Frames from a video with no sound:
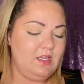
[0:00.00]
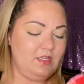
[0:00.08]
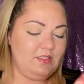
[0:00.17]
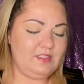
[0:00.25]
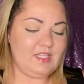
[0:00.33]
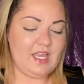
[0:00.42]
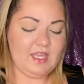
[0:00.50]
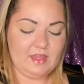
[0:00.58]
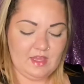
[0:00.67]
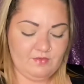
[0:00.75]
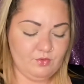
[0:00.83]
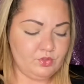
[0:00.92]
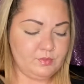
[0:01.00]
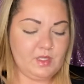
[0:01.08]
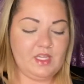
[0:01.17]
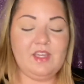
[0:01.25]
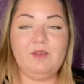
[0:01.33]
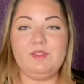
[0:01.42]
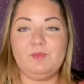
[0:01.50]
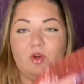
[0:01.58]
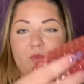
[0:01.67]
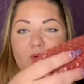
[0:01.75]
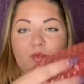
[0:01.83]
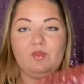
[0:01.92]
Psych, they fooled me. It was more
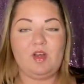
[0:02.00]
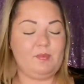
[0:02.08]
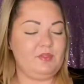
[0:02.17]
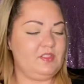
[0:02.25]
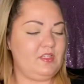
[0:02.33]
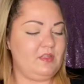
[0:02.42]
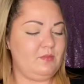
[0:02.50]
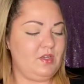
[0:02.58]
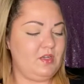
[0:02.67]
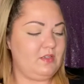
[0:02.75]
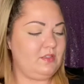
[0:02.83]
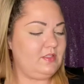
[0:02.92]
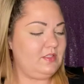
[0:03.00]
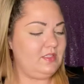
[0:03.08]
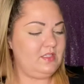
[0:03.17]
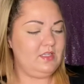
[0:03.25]
bubble wrap inside the box.